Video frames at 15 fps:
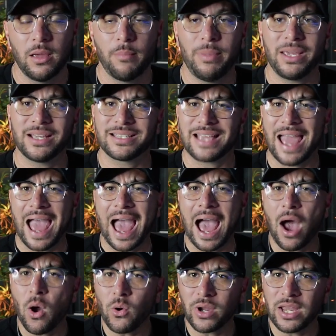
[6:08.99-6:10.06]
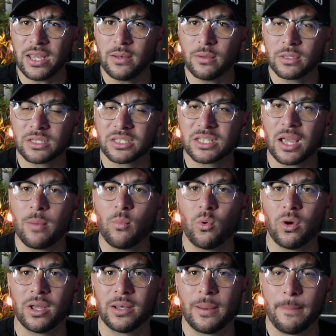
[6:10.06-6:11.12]
Because how can
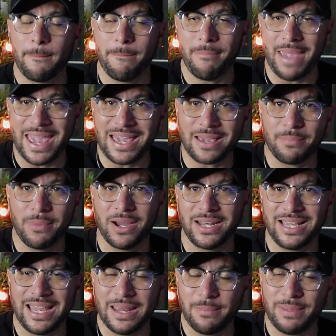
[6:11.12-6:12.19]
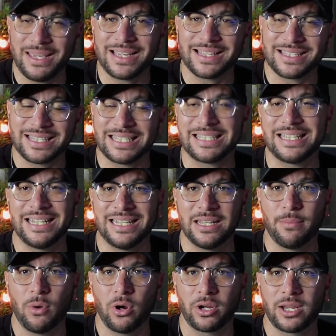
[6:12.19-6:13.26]
someone make money and be consistent in the
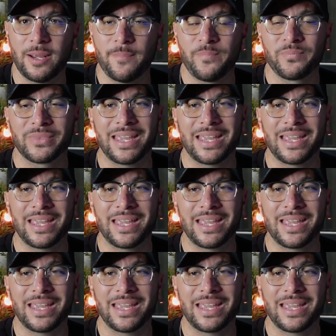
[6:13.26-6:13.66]
market